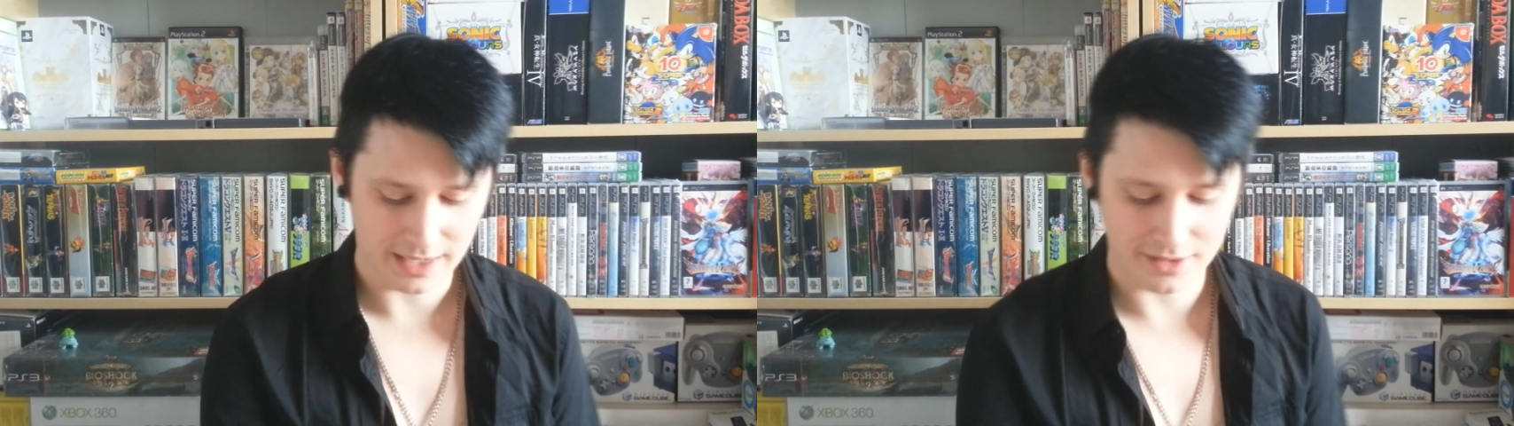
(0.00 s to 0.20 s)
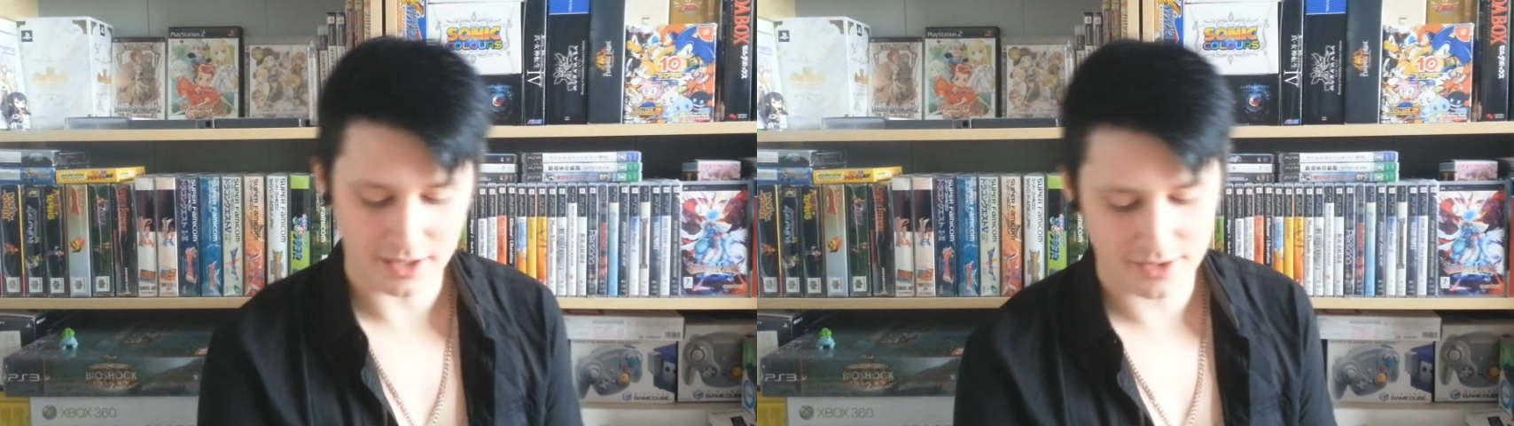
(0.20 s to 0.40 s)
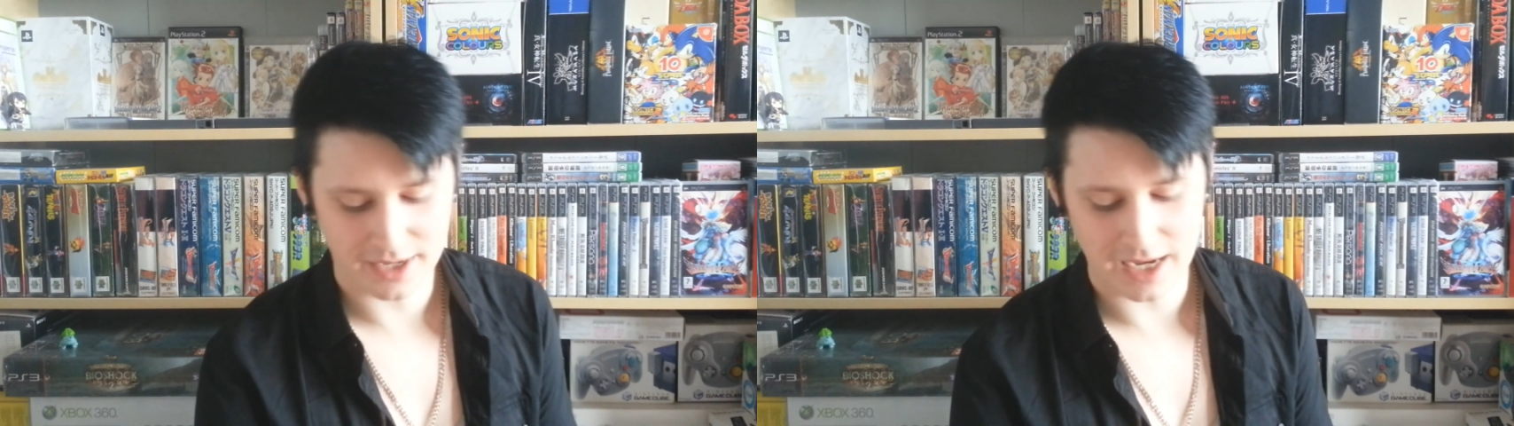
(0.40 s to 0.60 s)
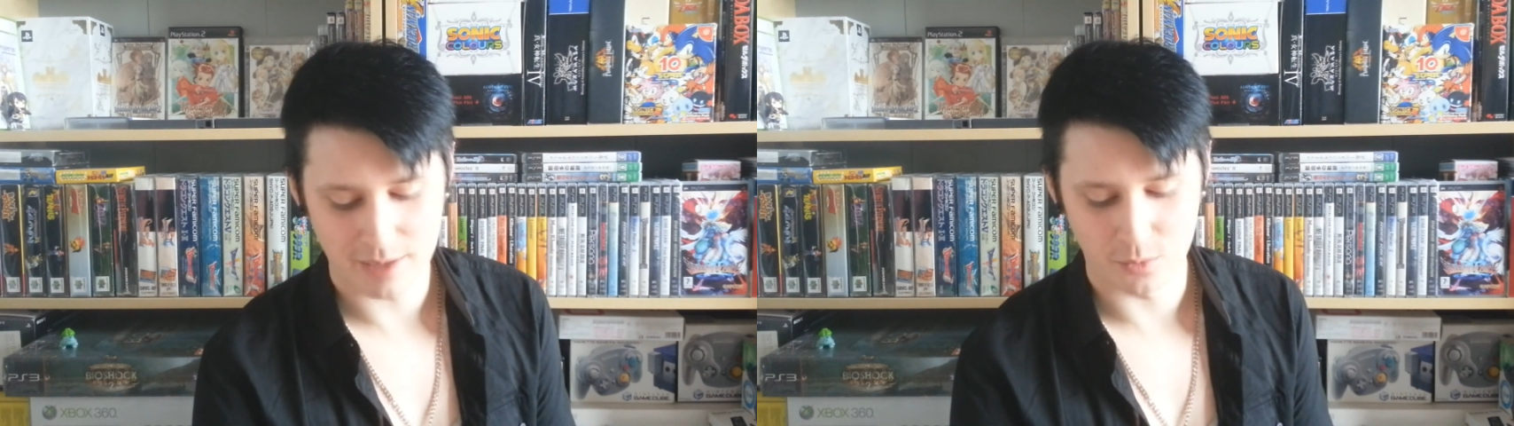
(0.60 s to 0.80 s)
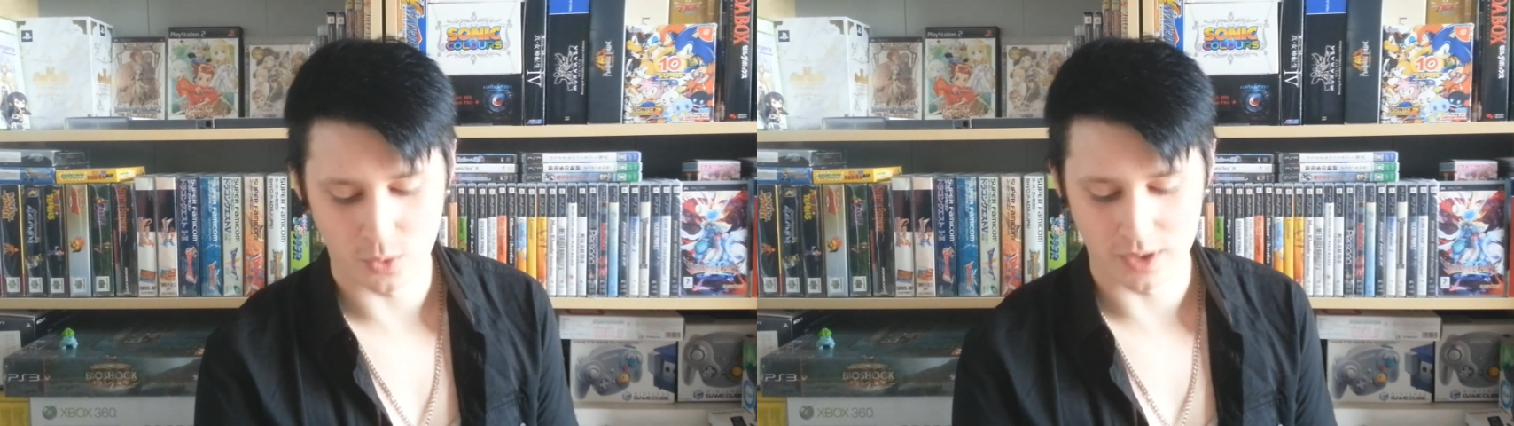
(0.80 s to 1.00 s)
And the other
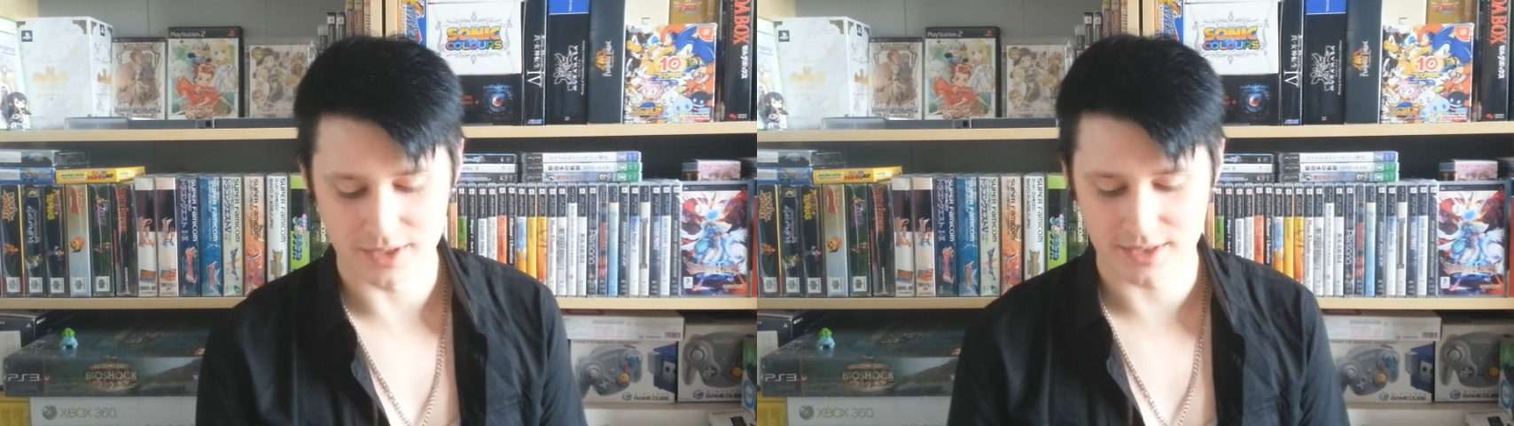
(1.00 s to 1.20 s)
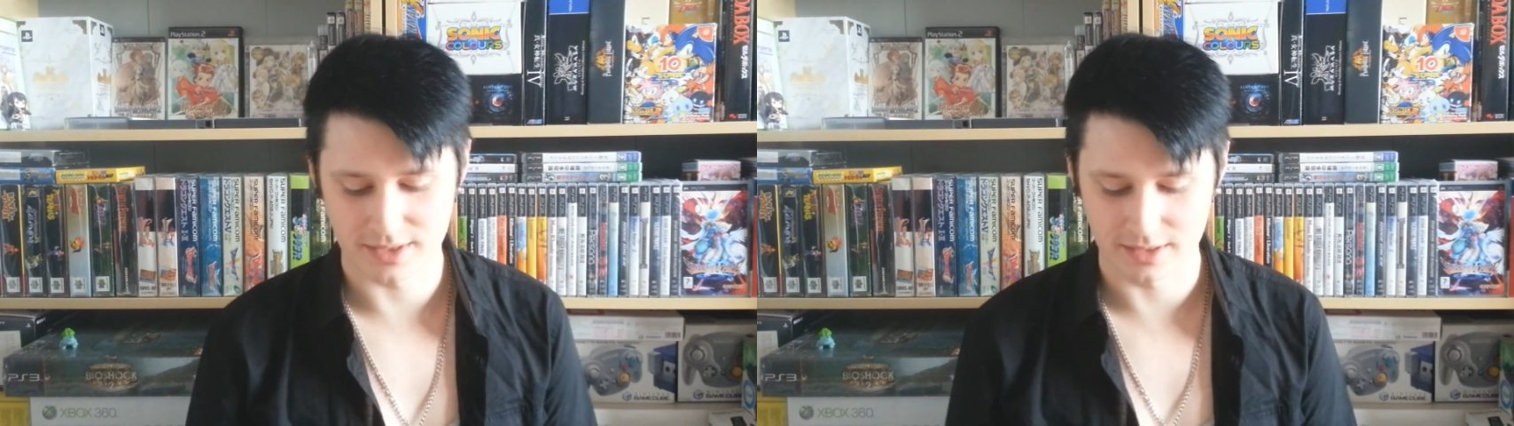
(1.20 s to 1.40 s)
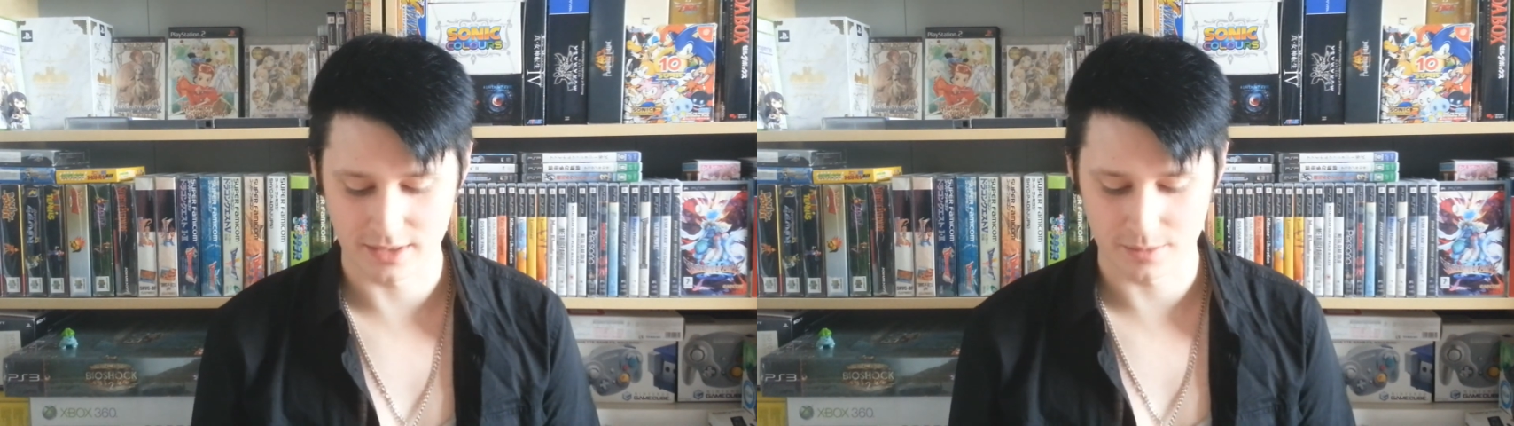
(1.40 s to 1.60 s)
game was